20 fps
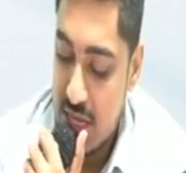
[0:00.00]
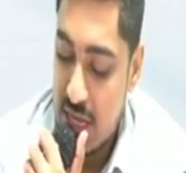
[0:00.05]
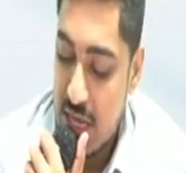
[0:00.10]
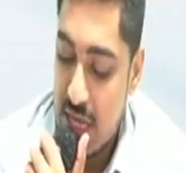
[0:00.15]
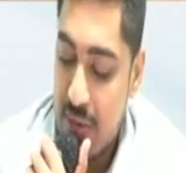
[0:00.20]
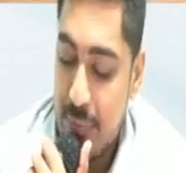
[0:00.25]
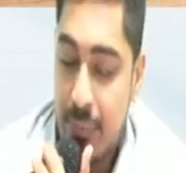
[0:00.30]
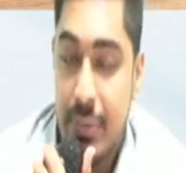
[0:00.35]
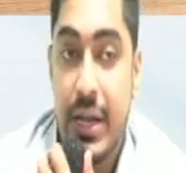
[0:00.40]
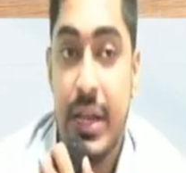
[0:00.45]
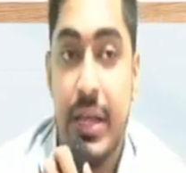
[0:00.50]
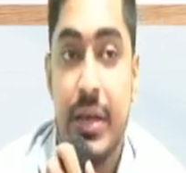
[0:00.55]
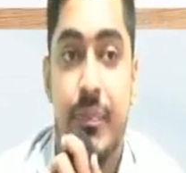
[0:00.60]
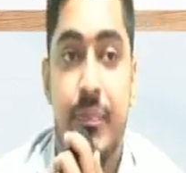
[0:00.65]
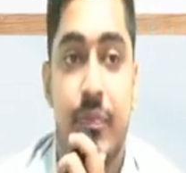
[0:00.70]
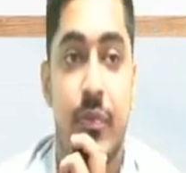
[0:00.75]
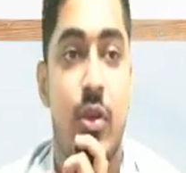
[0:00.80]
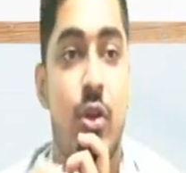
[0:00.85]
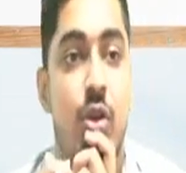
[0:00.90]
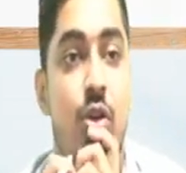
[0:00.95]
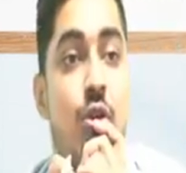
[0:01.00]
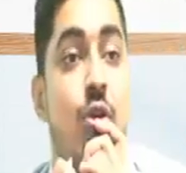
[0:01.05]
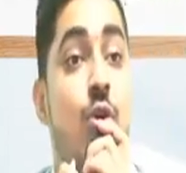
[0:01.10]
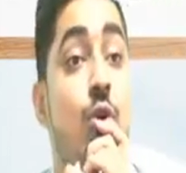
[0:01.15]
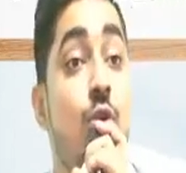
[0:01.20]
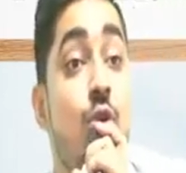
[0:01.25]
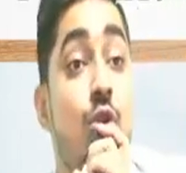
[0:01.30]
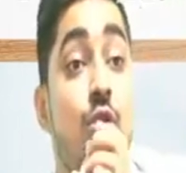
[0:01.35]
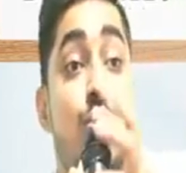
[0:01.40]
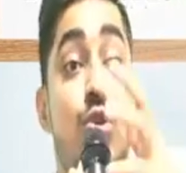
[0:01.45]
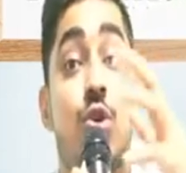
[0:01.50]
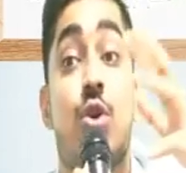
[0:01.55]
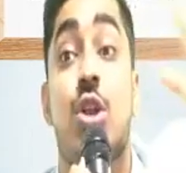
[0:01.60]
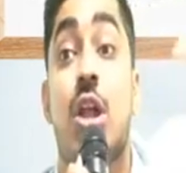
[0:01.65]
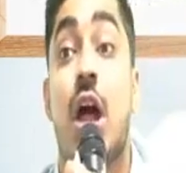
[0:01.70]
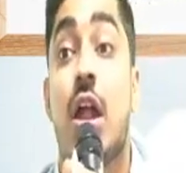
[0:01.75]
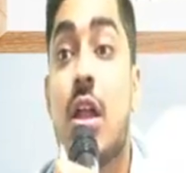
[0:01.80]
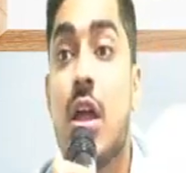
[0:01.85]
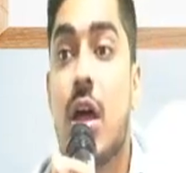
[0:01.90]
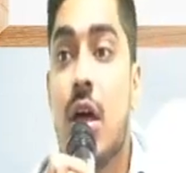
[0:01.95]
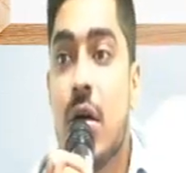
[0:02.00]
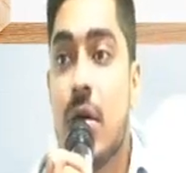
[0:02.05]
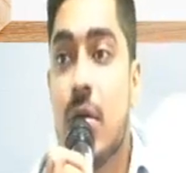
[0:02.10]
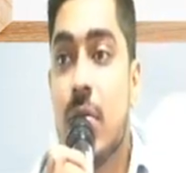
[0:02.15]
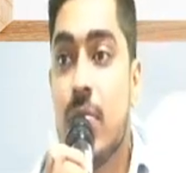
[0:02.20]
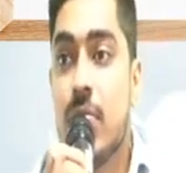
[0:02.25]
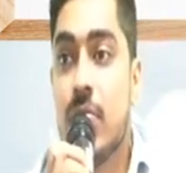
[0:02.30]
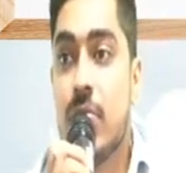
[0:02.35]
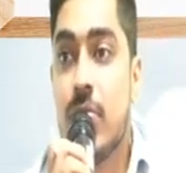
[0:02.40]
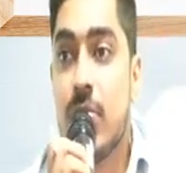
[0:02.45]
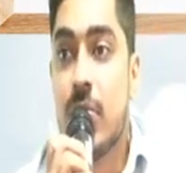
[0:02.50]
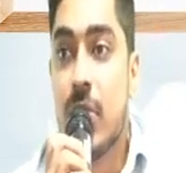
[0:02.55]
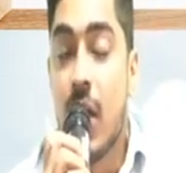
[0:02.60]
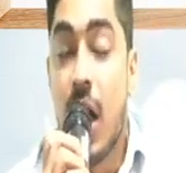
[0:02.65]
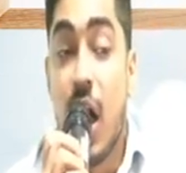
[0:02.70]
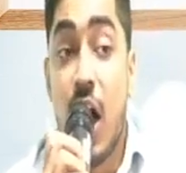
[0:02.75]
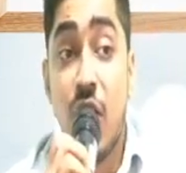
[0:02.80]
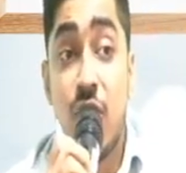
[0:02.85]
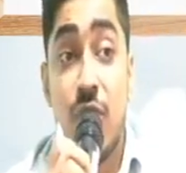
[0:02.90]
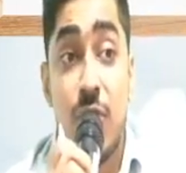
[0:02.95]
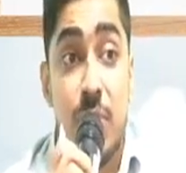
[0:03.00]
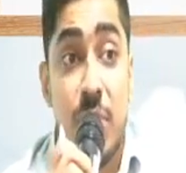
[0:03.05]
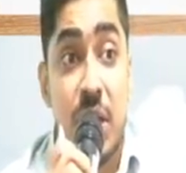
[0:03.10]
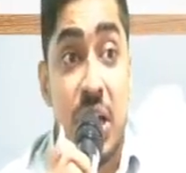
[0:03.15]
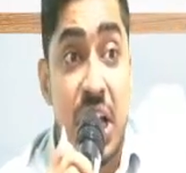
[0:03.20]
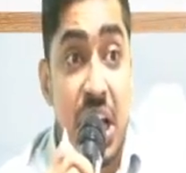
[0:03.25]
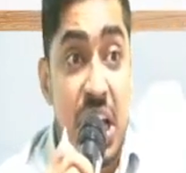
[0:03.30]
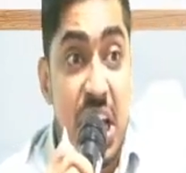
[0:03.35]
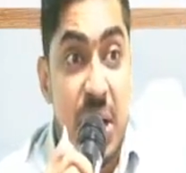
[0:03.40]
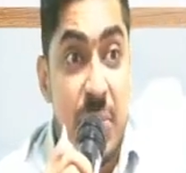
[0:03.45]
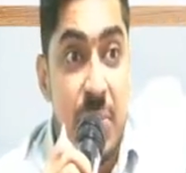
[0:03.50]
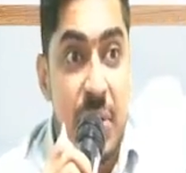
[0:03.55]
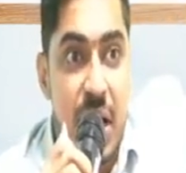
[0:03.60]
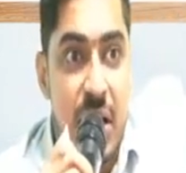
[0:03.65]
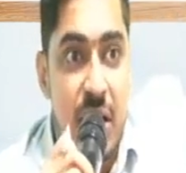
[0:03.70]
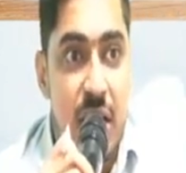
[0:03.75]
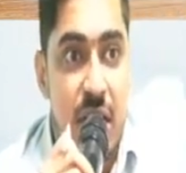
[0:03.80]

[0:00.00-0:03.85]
I'm telling, do you know Tata? How big a name Tata